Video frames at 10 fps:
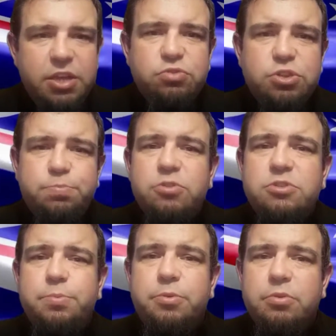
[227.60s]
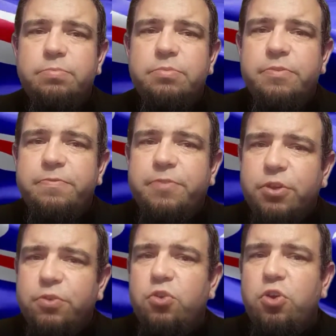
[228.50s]
is responsible for
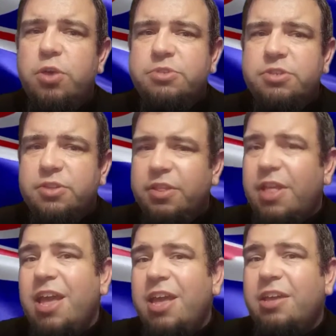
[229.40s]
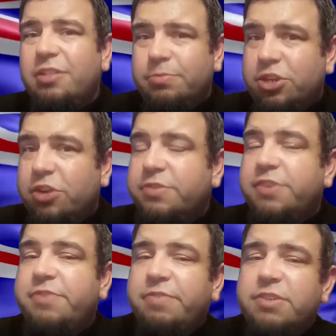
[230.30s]
the crimes that they themselves
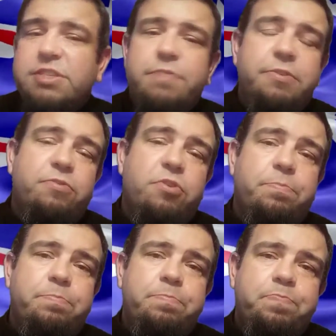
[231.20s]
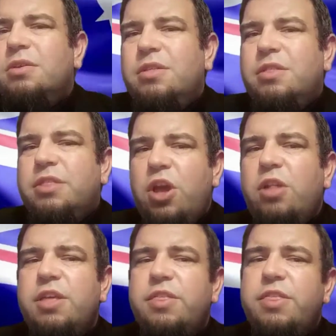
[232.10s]
have never suffered from. The
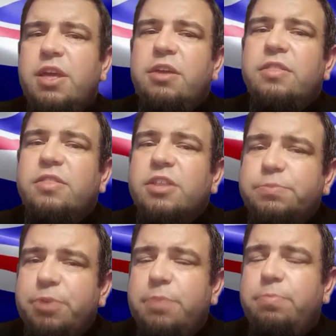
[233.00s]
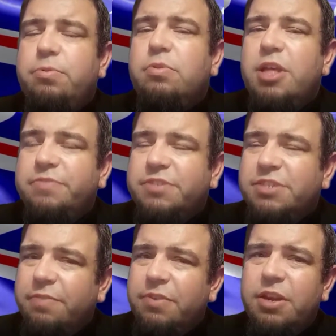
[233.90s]
only thing these people have
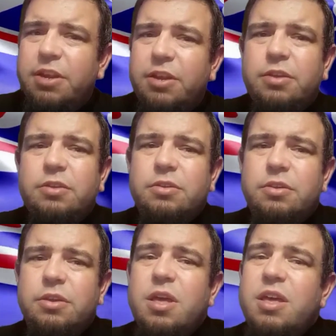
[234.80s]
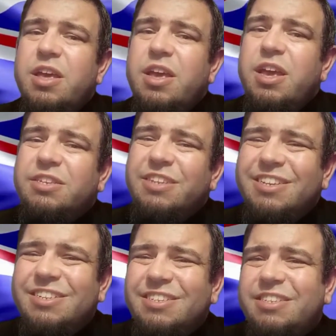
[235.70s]
suffered is
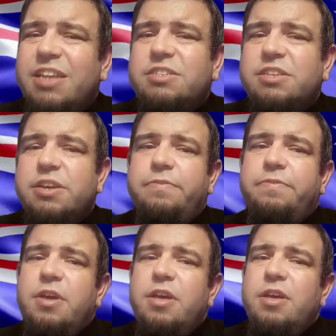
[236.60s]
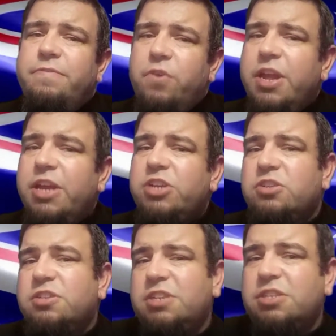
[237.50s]
extensive
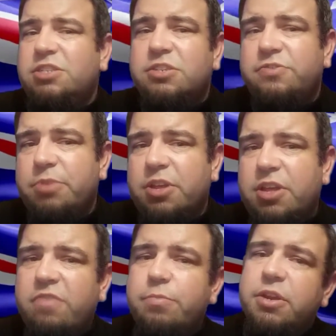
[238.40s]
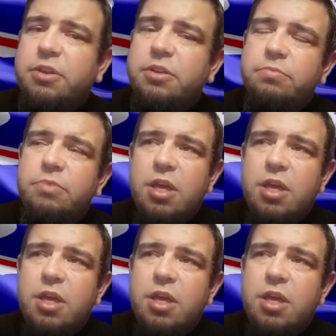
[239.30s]
financial assistance from the government,